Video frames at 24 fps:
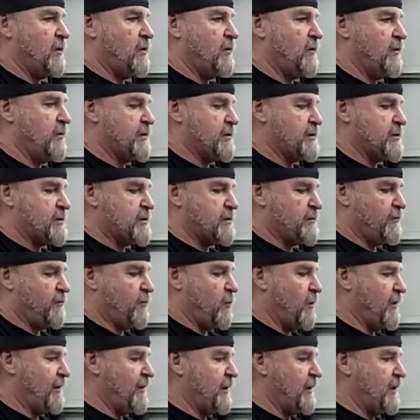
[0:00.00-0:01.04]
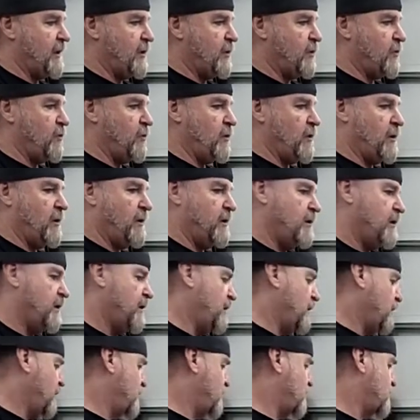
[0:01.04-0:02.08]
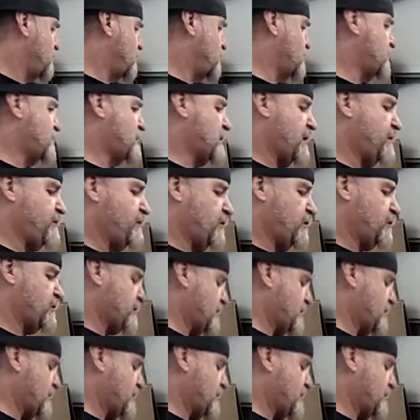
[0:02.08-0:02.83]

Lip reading: So this is a 14 and newer. So the stuff